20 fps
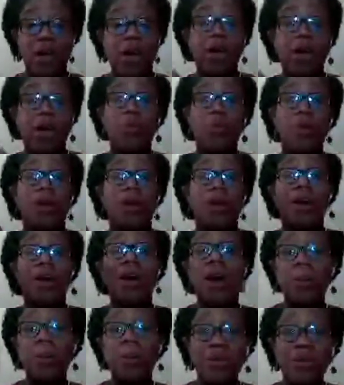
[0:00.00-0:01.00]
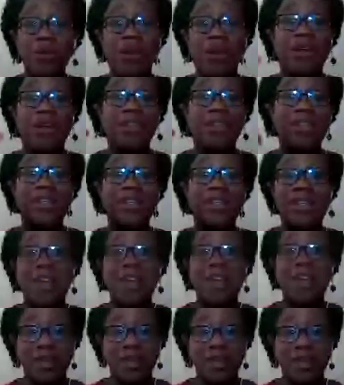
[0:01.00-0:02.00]
are going to come in there,
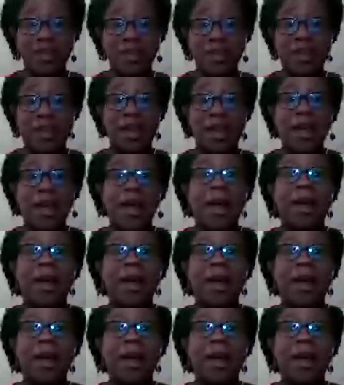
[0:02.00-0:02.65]
step in there,